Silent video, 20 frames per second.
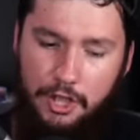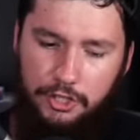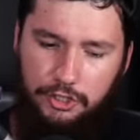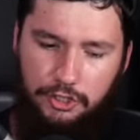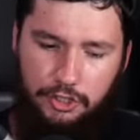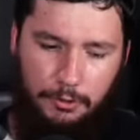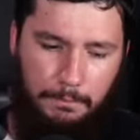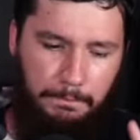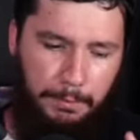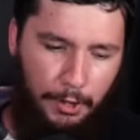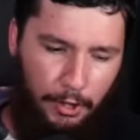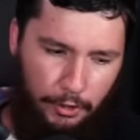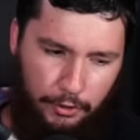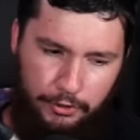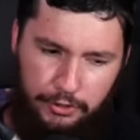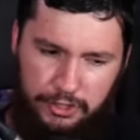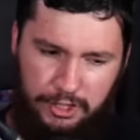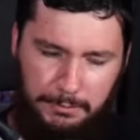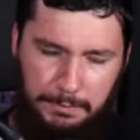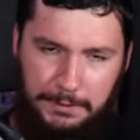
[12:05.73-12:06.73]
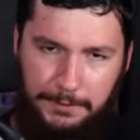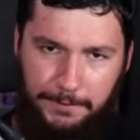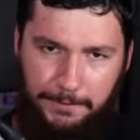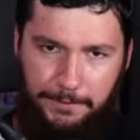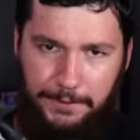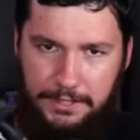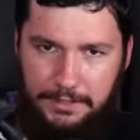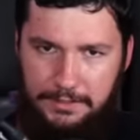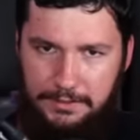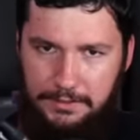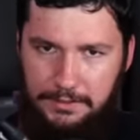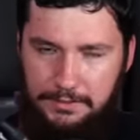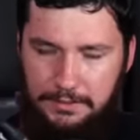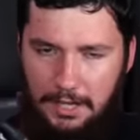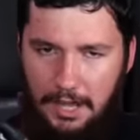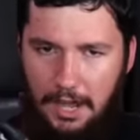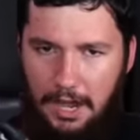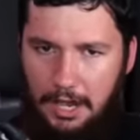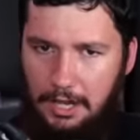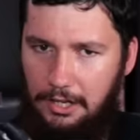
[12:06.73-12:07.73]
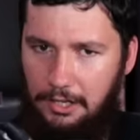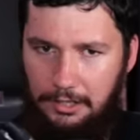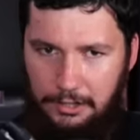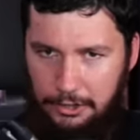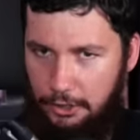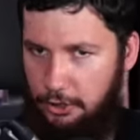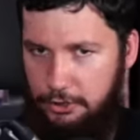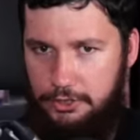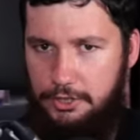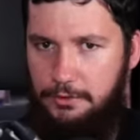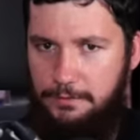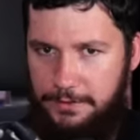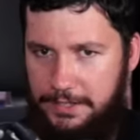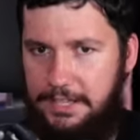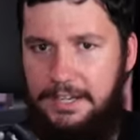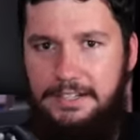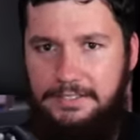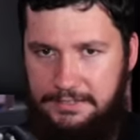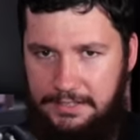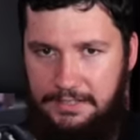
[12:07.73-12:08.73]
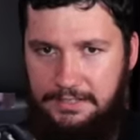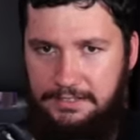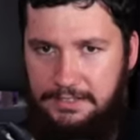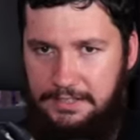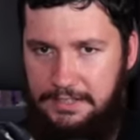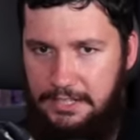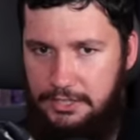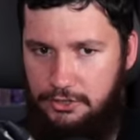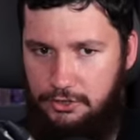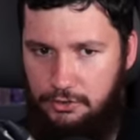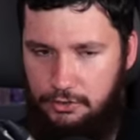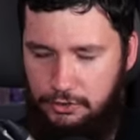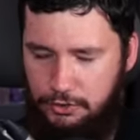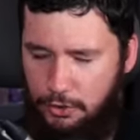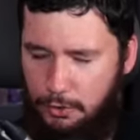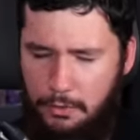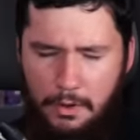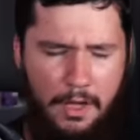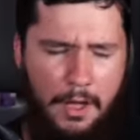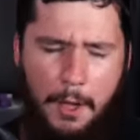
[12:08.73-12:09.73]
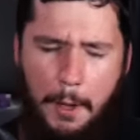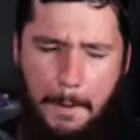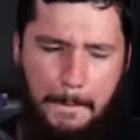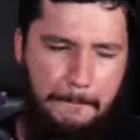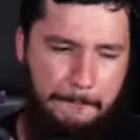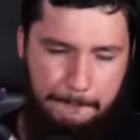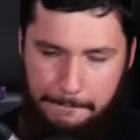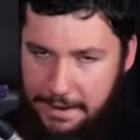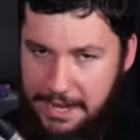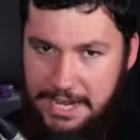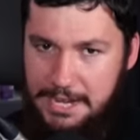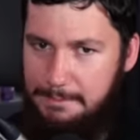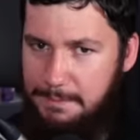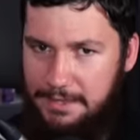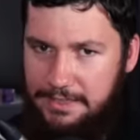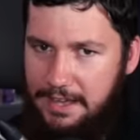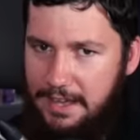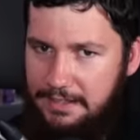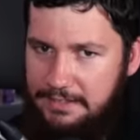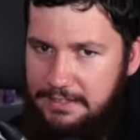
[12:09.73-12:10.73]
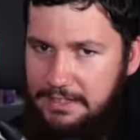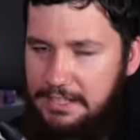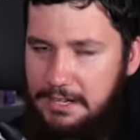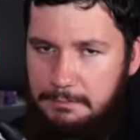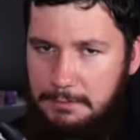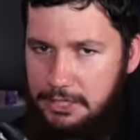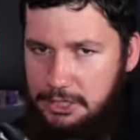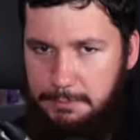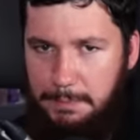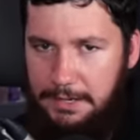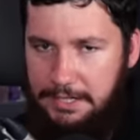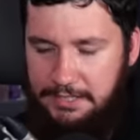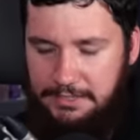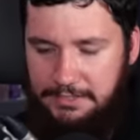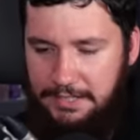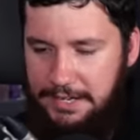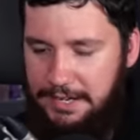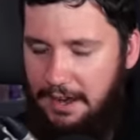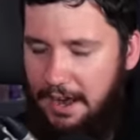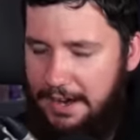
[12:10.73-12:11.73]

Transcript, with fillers: supposedly fixes a lot of the existing issues, so maybe that's in a much better state.